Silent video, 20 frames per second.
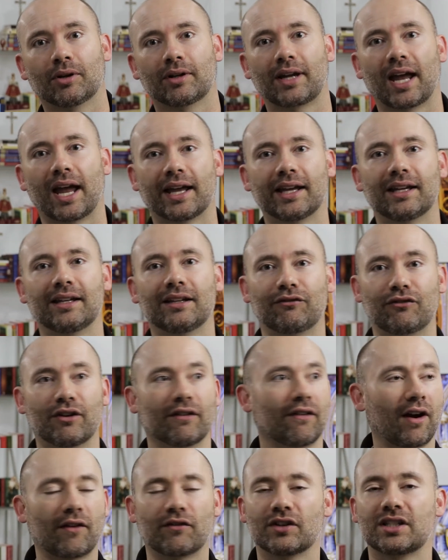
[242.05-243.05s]
Okay. If you've
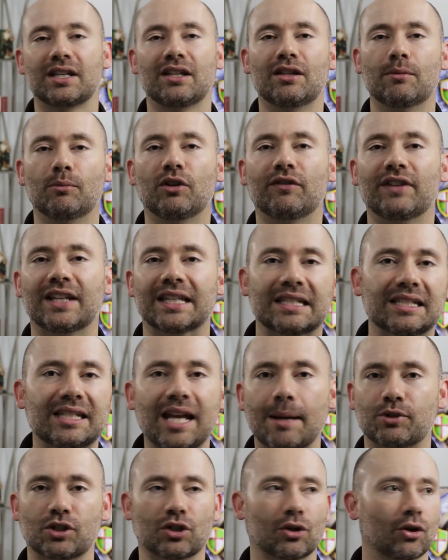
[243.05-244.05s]
ever seen the movie
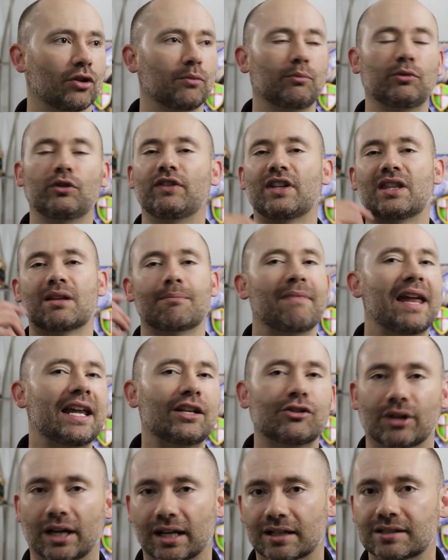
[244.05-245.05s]
Inception or the movie The
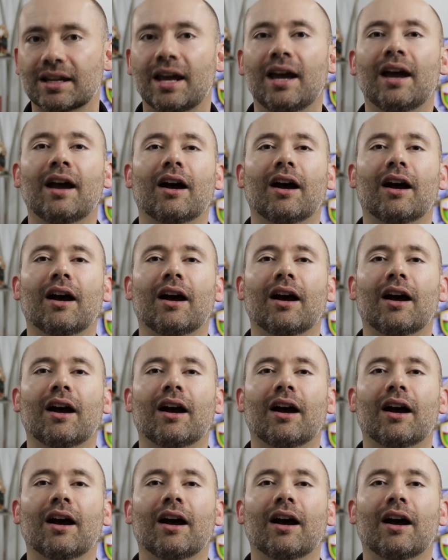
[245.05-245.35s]
Matrix,